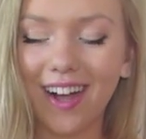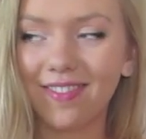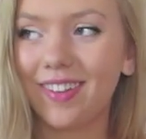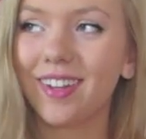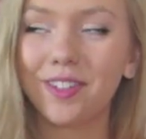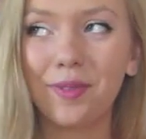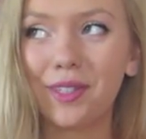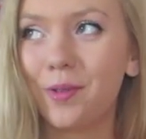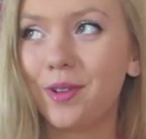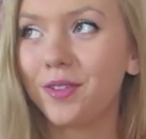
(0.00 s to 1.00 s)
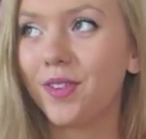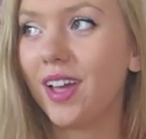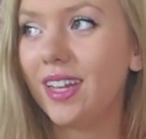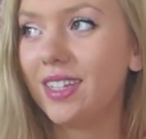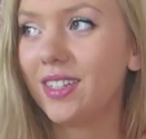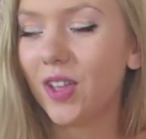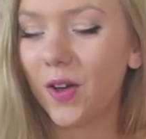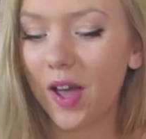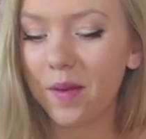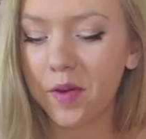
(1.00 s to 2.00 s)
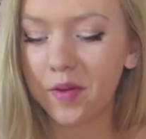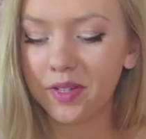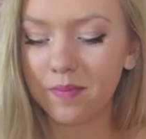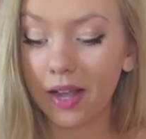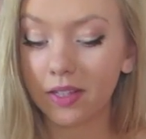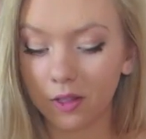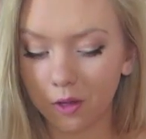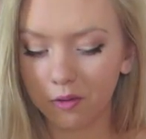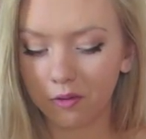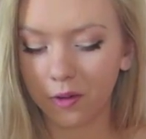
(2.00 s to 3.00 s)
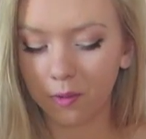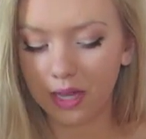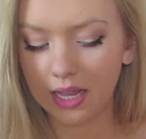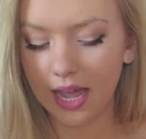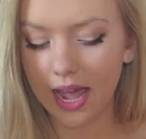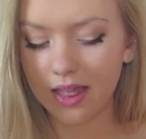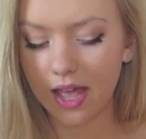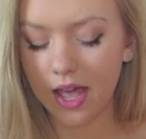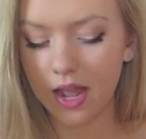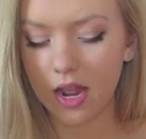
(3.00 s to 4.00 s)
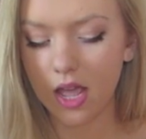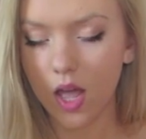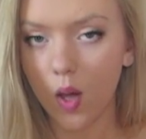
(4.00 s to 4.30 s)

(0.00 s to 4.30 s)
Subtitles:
Oh my gosh, it'll be so much fun. So I'm going to Mexico for a week, and then